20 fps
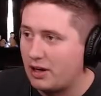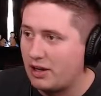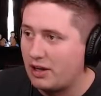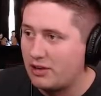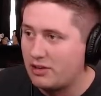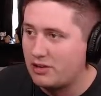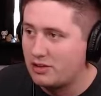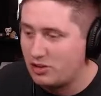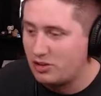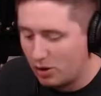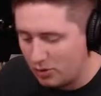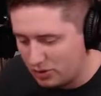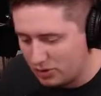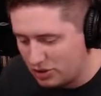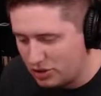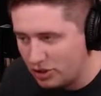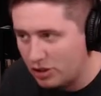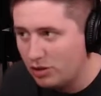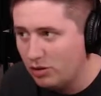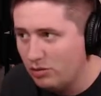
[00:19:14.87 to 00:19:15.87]
We got to get this
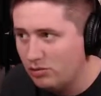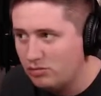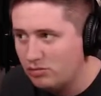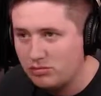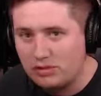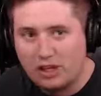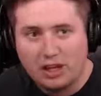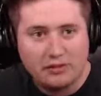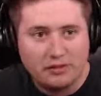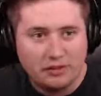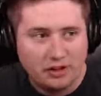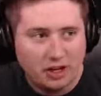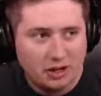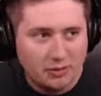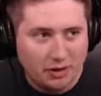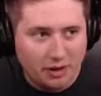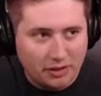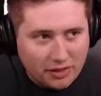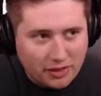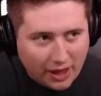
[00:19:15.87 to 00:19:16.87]
going too. Can't
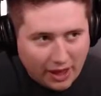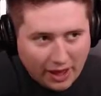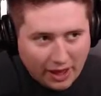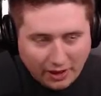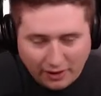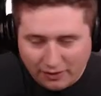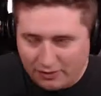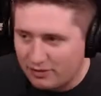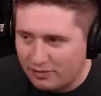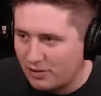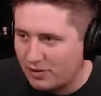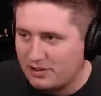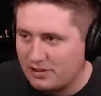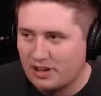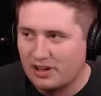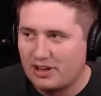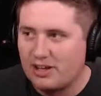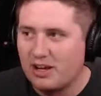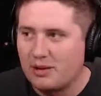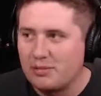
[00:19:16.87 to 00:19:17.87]
forget about that for a
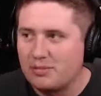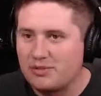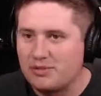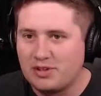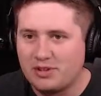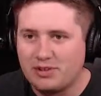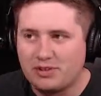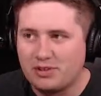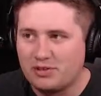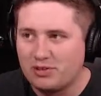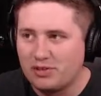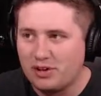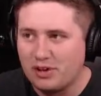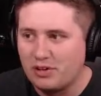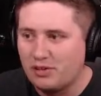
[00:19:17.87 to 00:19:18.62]
second episode in a